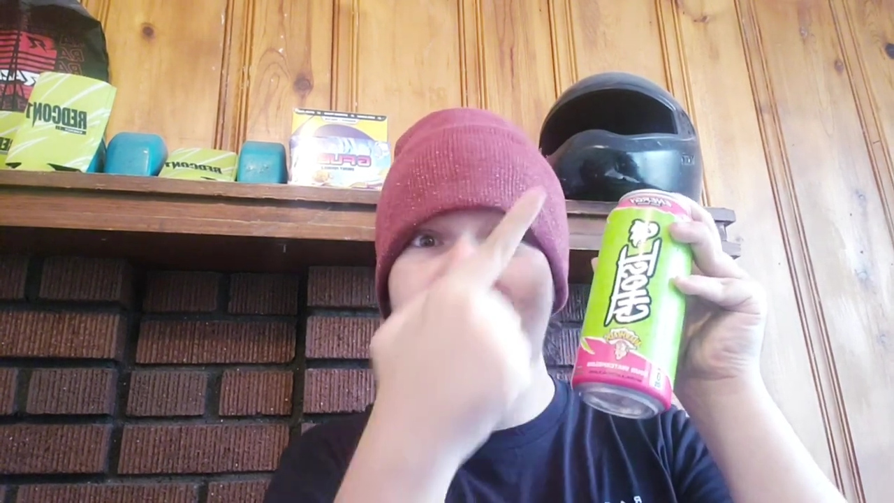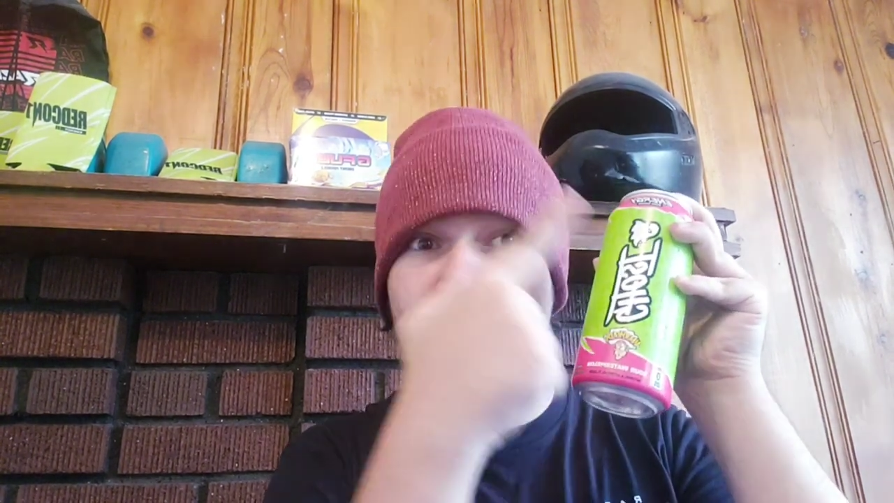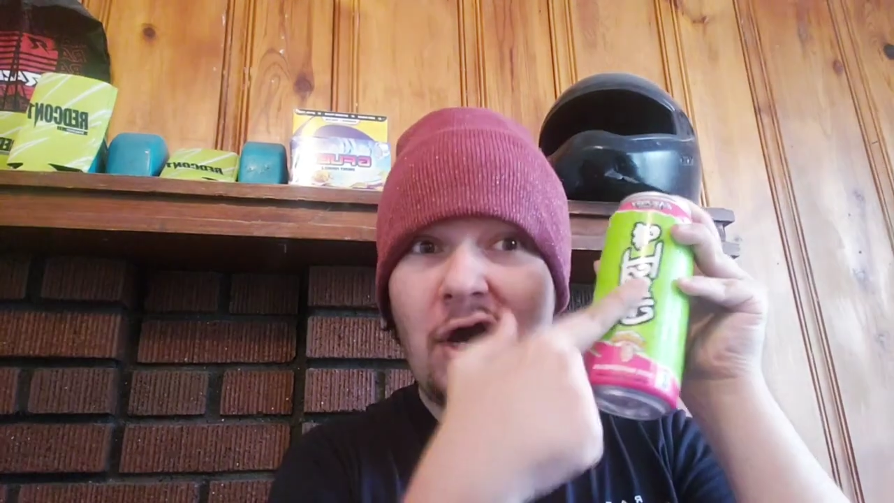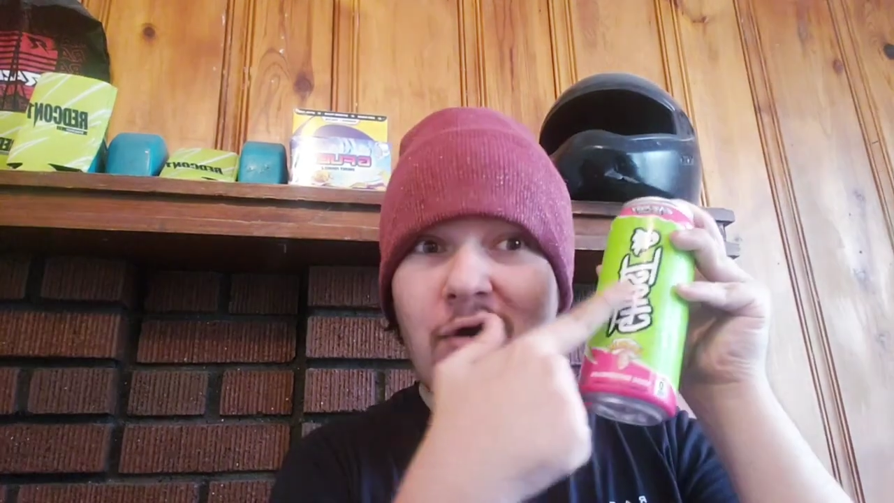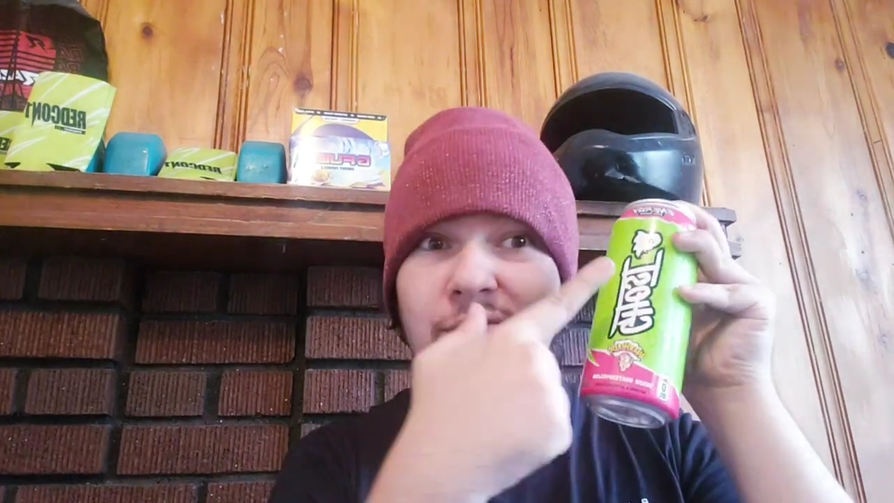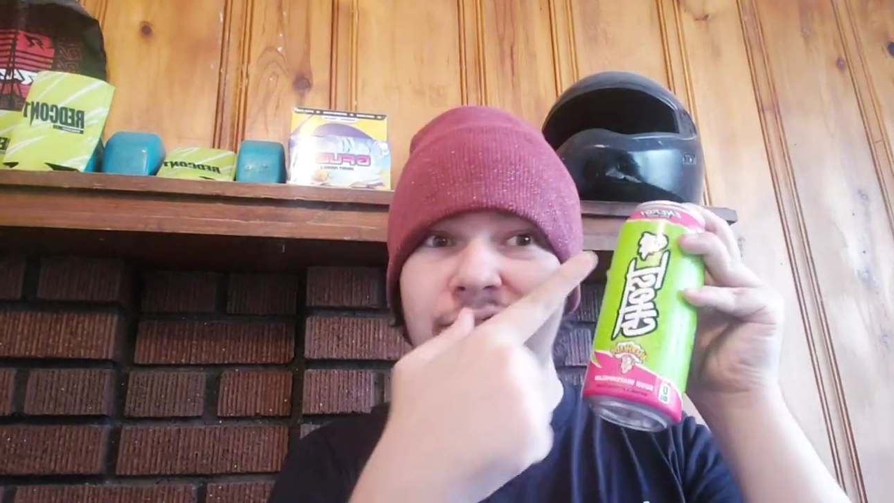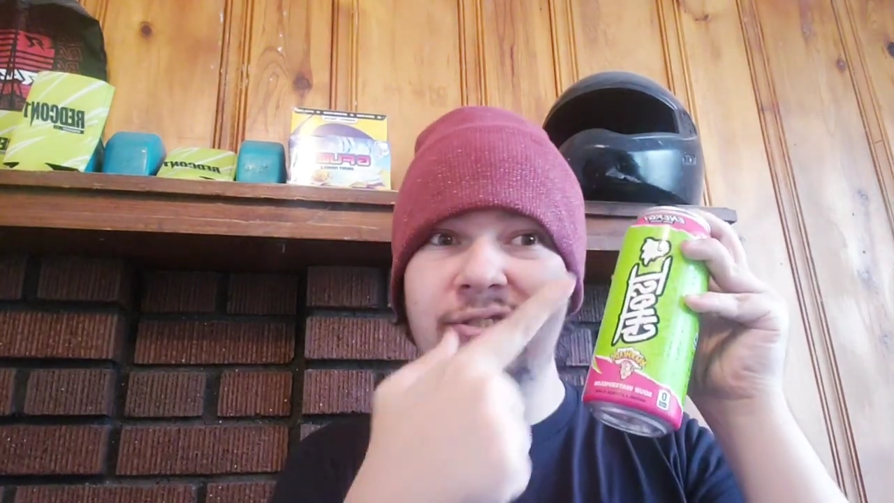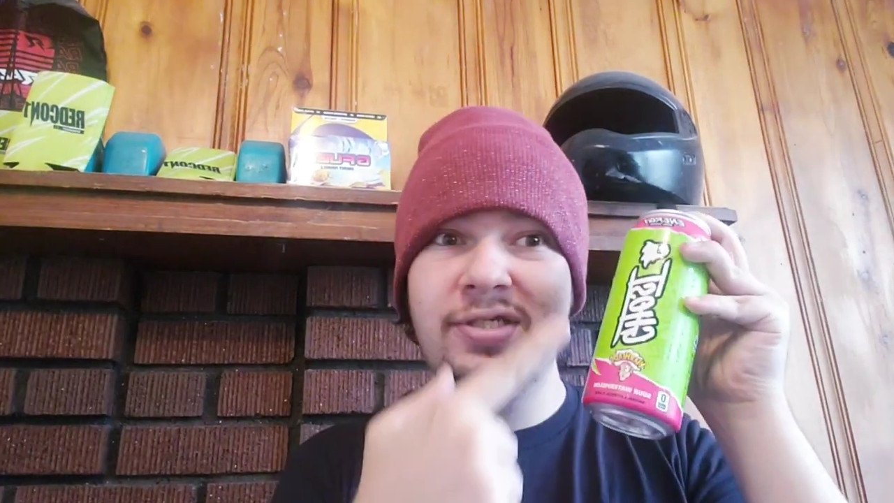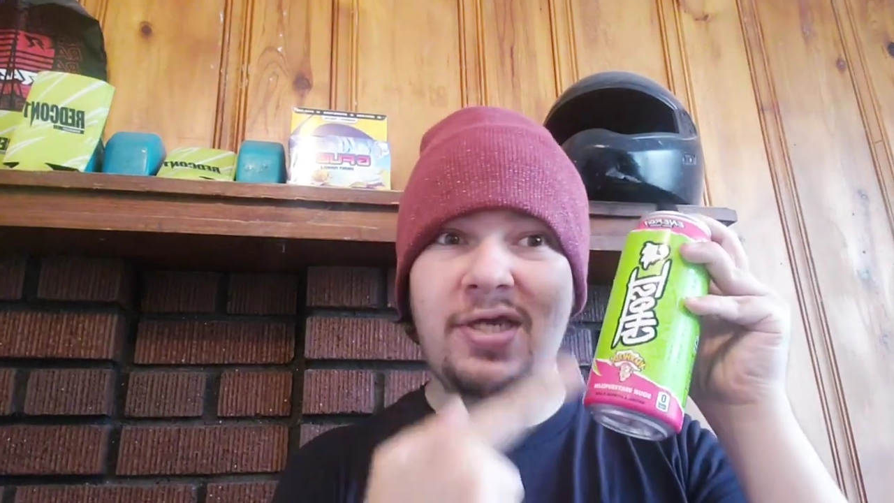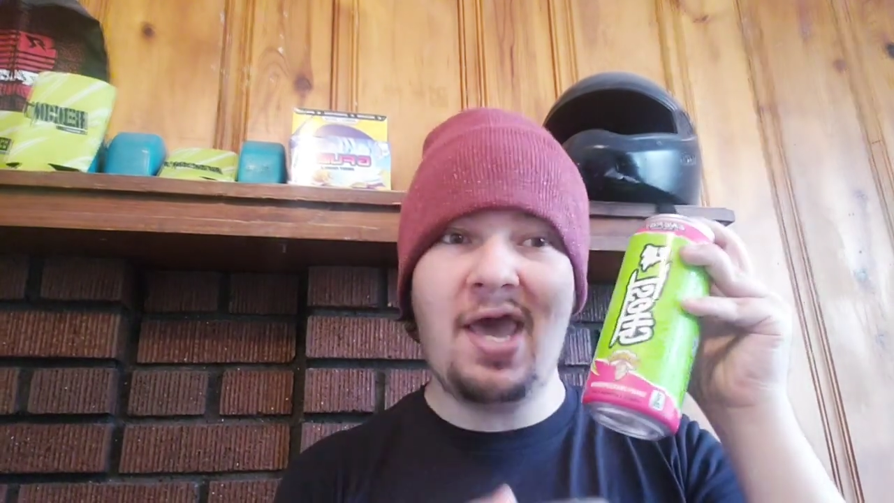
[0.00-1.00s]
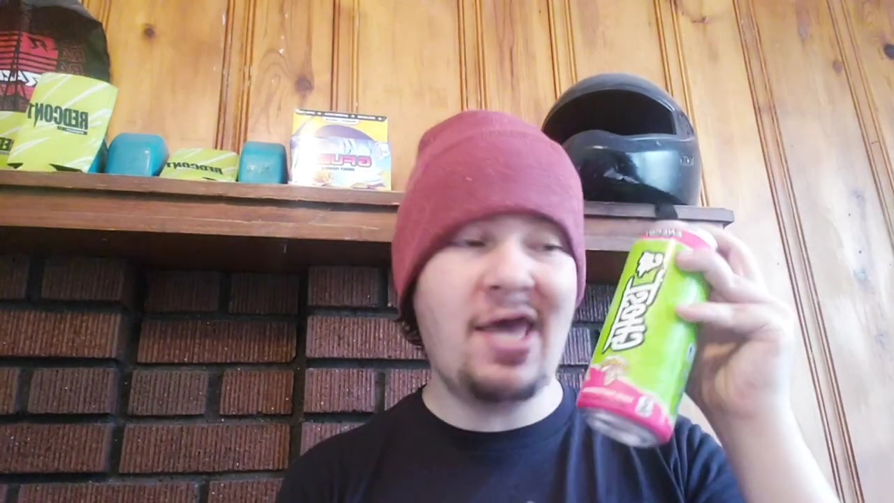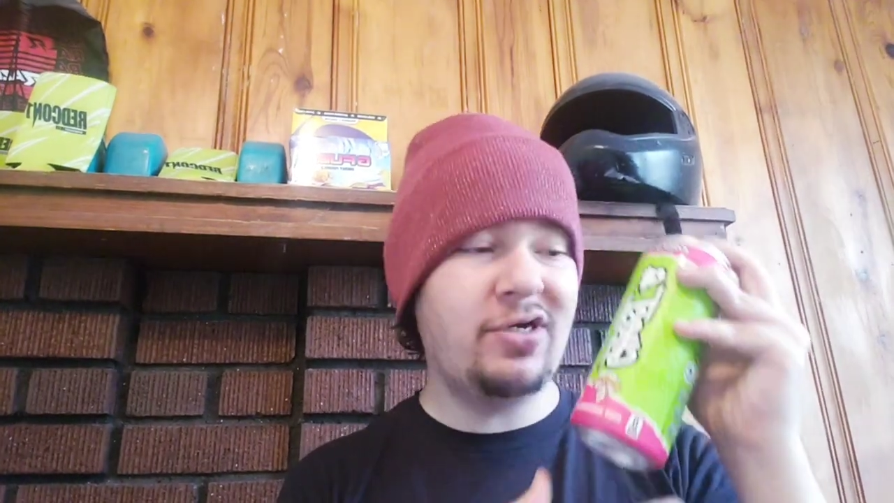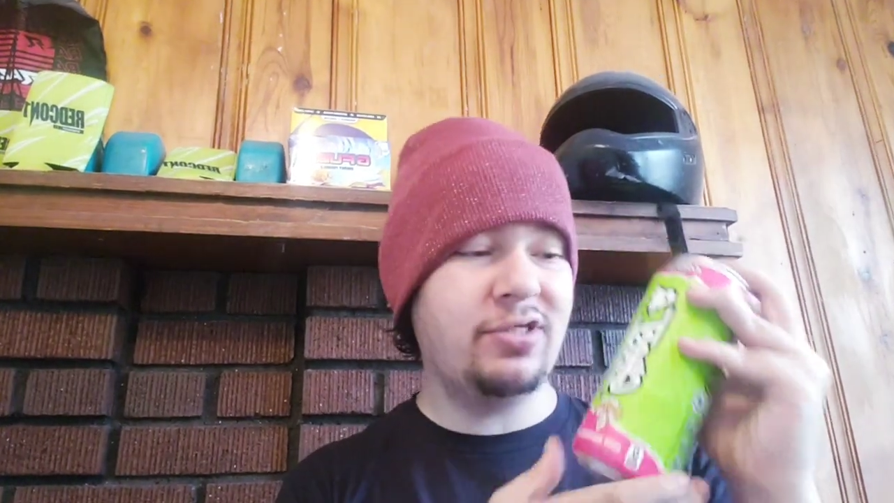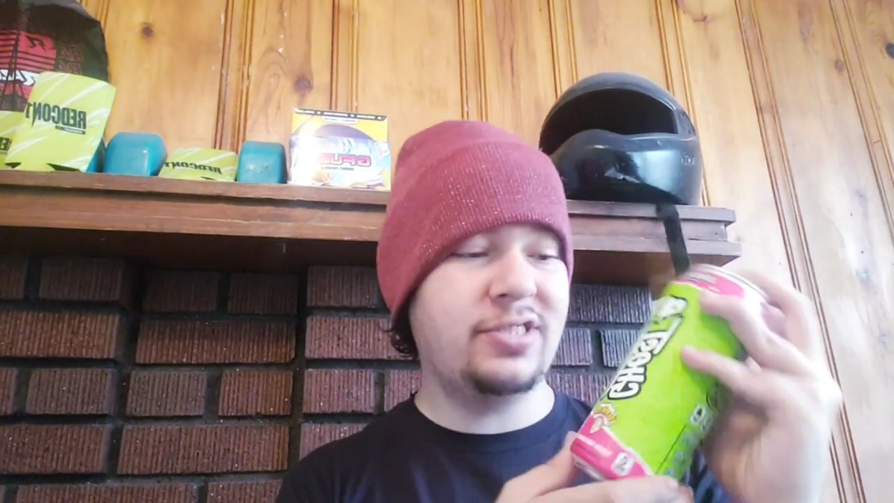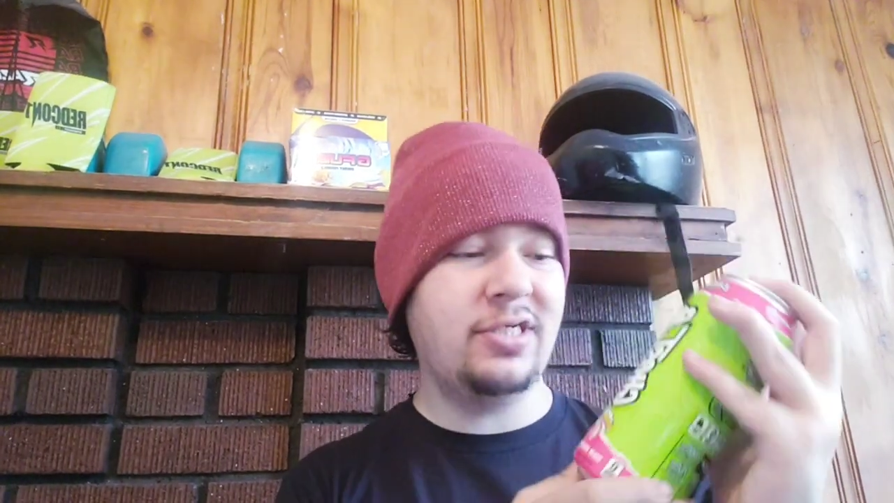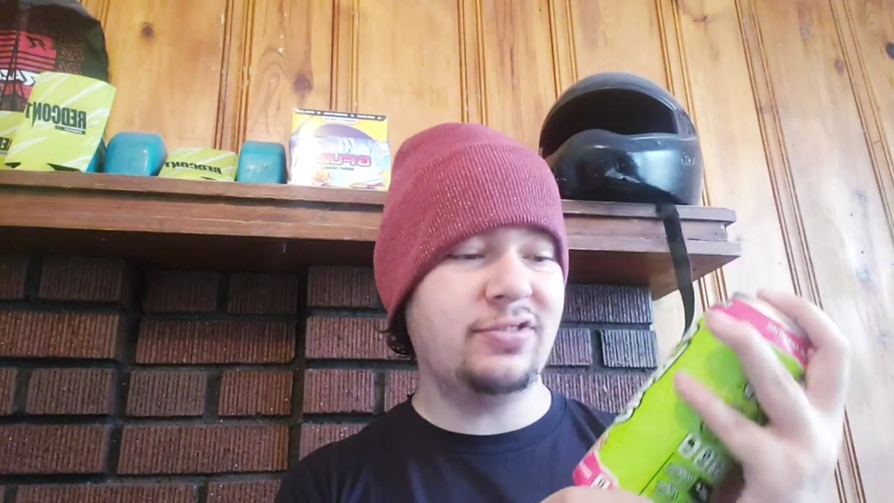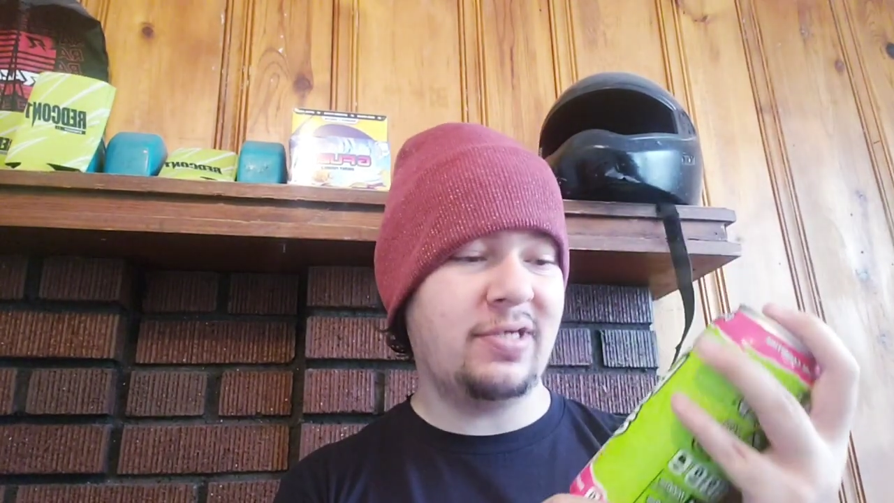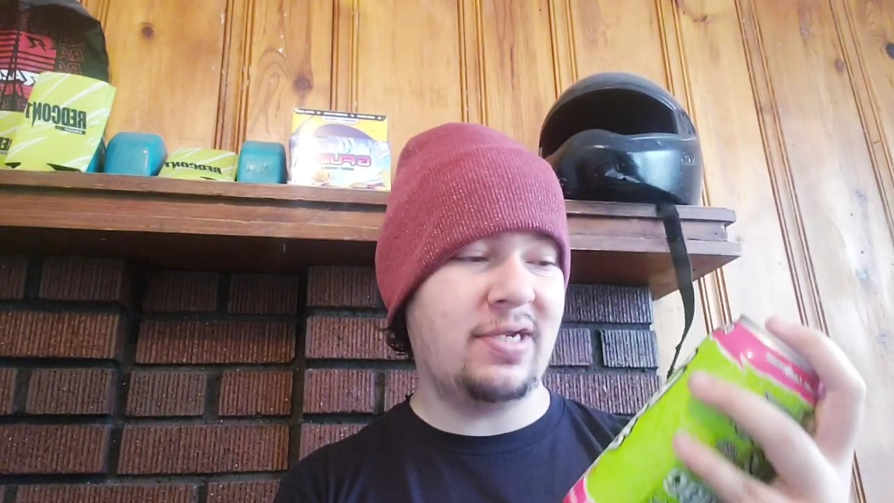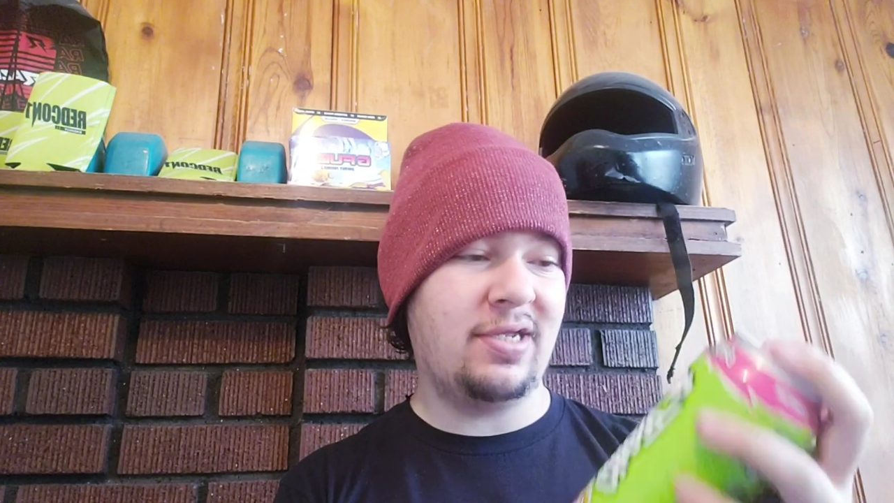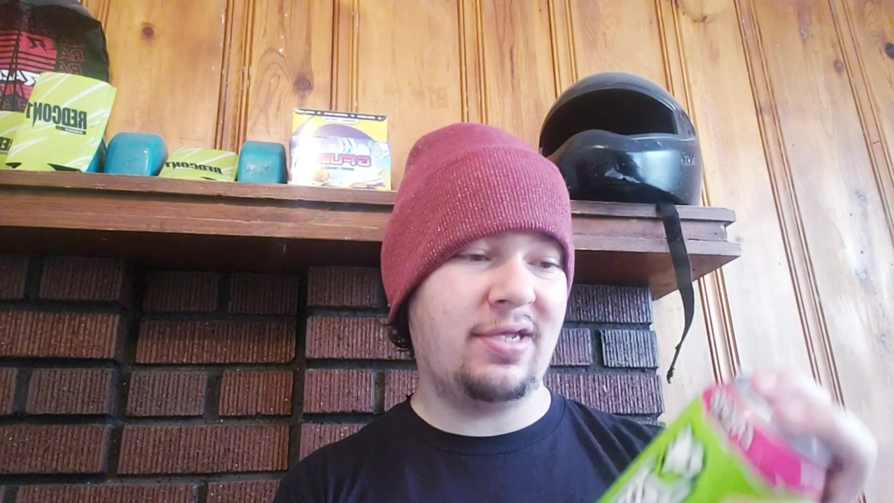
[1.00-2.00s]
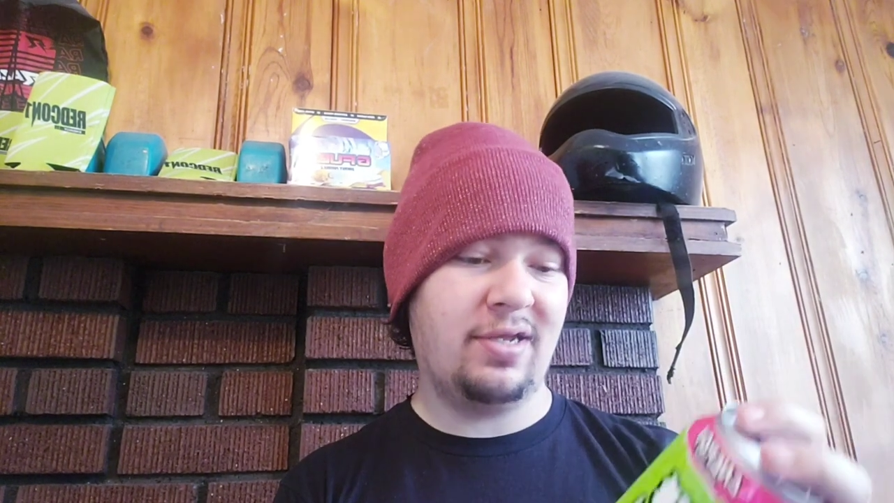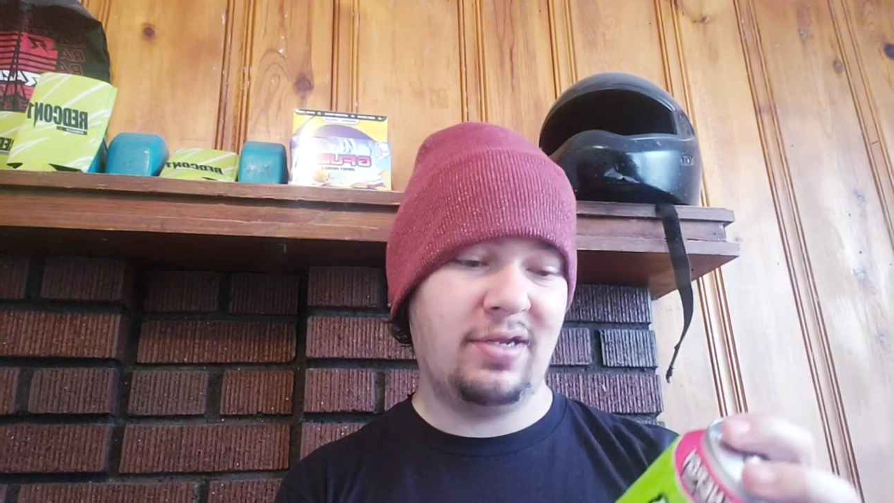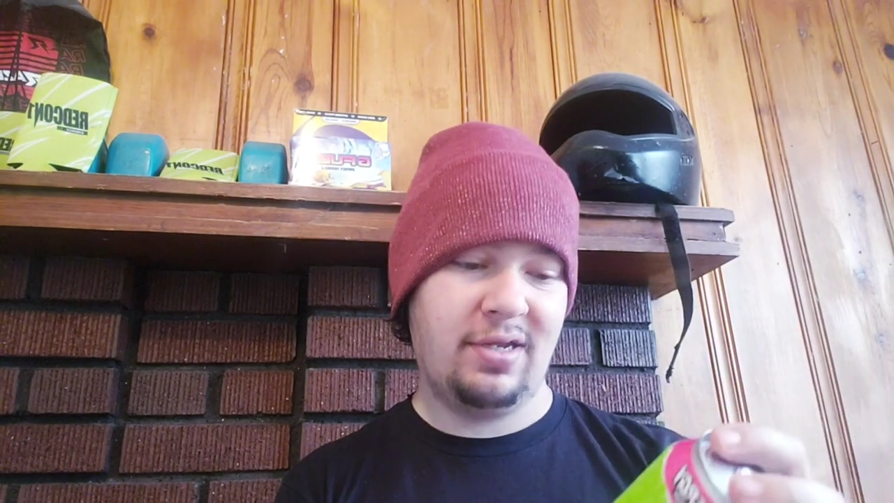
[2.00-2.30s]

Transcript: Ghost Energy Drink.